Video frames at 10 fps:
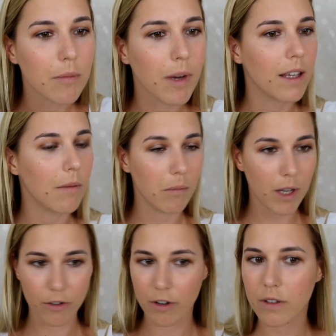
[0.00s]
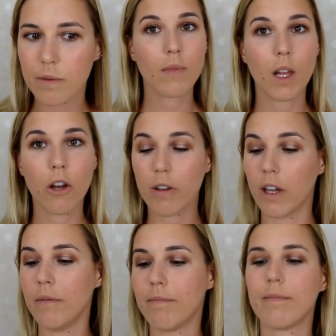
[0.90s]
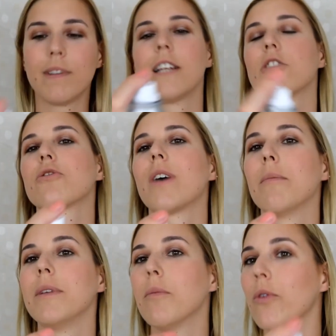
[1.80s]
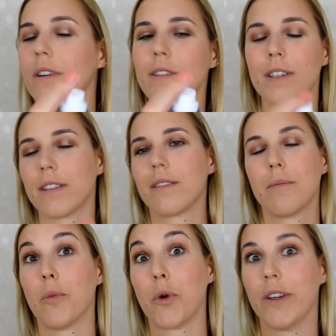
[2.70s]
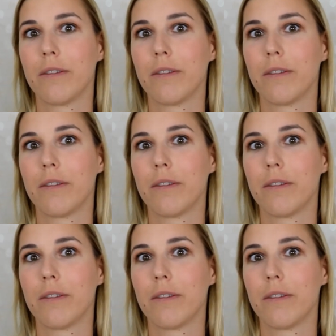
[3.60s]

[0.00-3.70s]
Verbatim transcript: my mirror. Okay, let's try a bit more, because more is